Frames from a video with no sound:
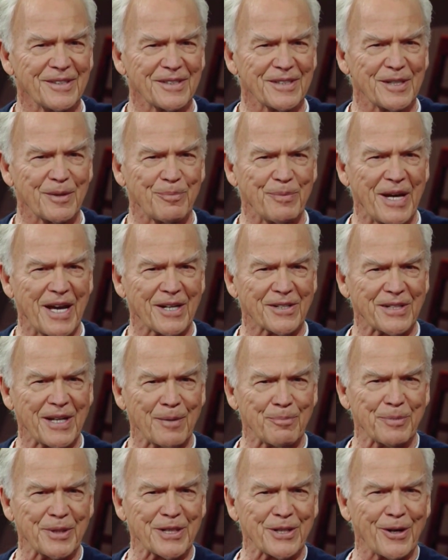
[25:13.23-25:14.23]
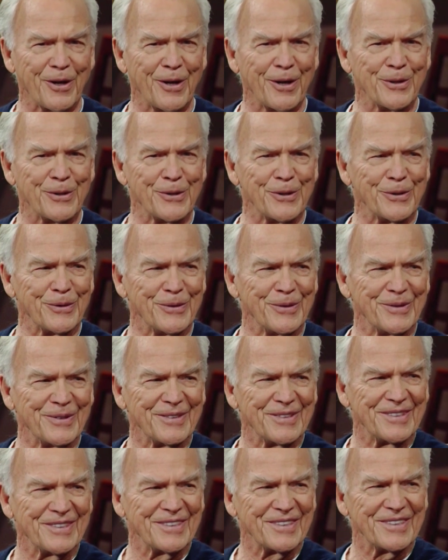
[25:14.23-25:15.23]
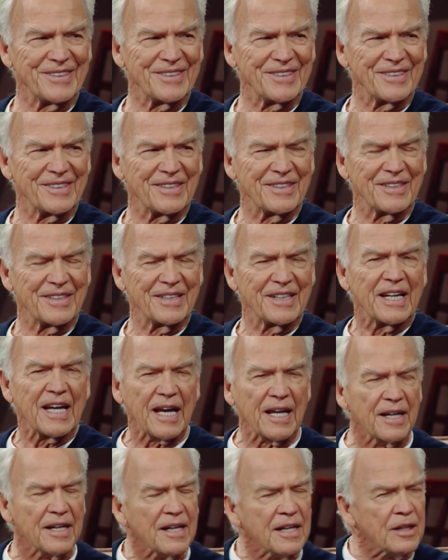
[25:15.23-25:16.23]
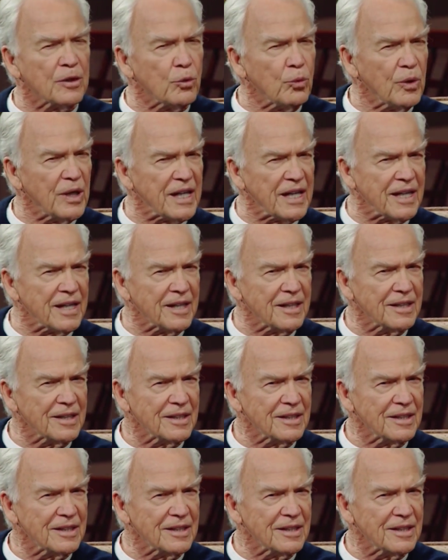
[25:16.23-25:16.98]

to pass that baton to. Hmm. And in a way,